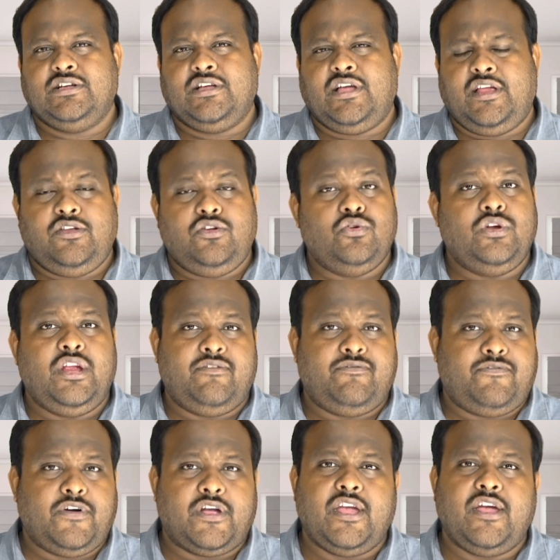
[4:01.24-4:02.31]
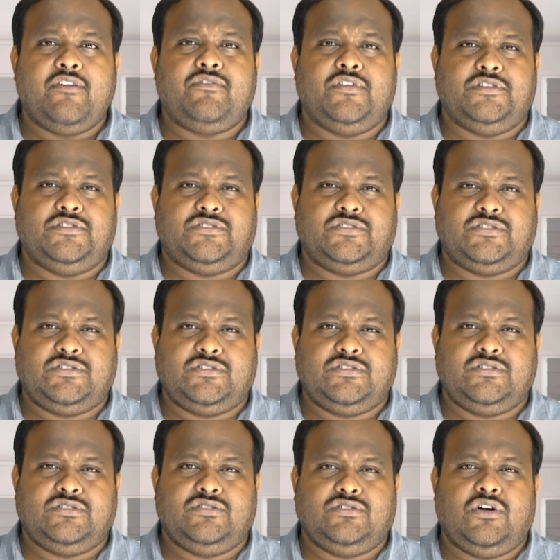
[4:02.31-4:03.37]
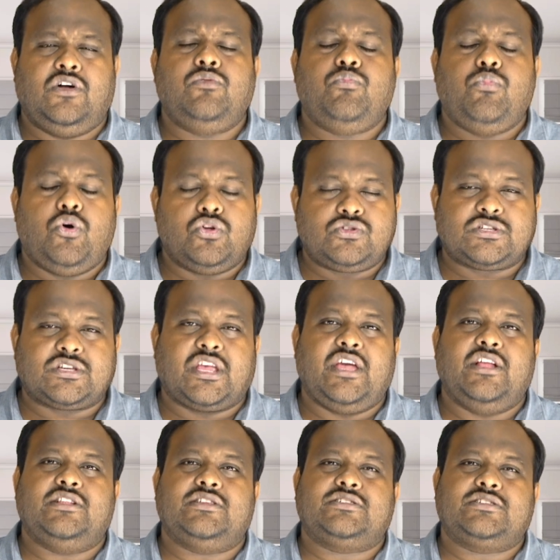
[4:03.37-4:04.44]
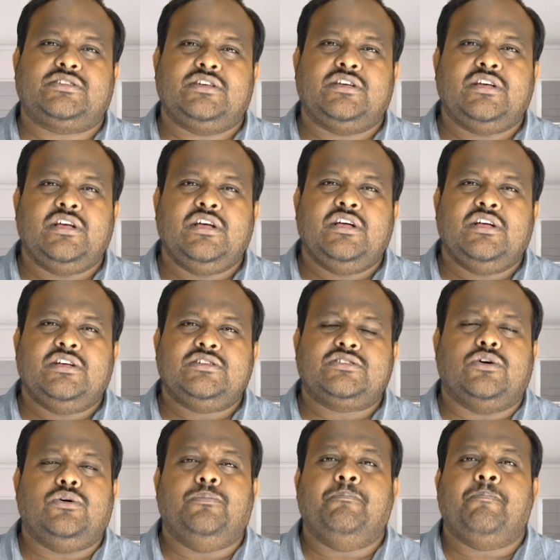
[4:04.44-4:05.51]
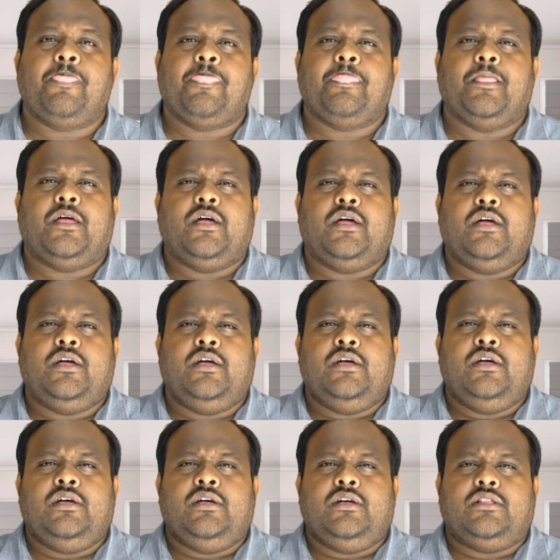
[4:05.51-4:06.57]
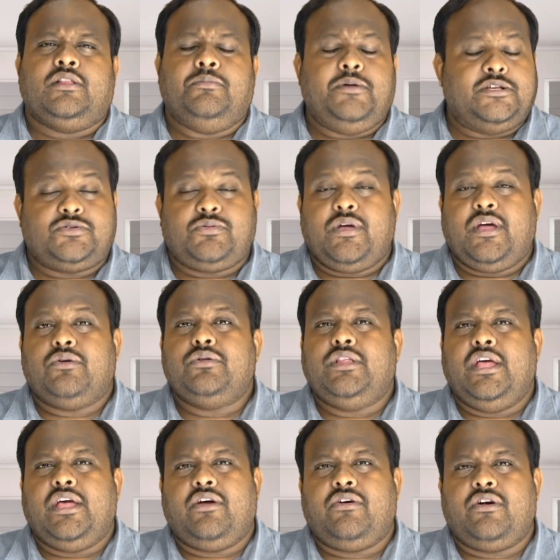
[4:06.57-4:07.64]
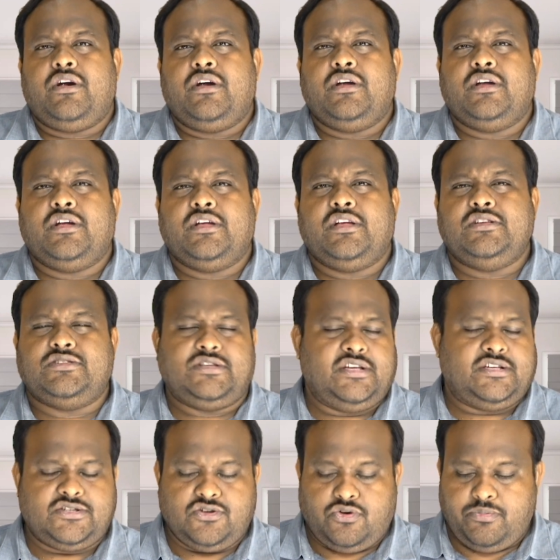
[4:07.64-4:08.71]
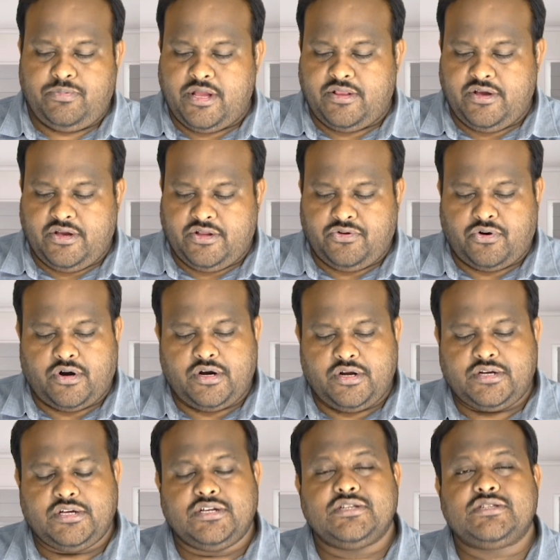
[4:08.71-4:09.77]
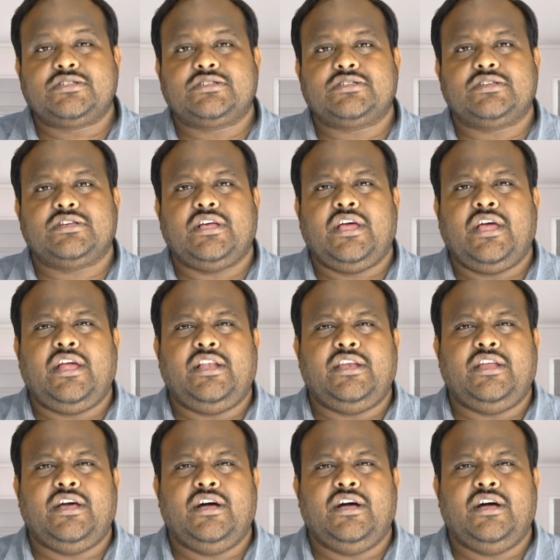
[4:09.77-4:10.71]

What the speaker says: and you need forgiveness on both scales. So the best way out there is just to obey the authorities and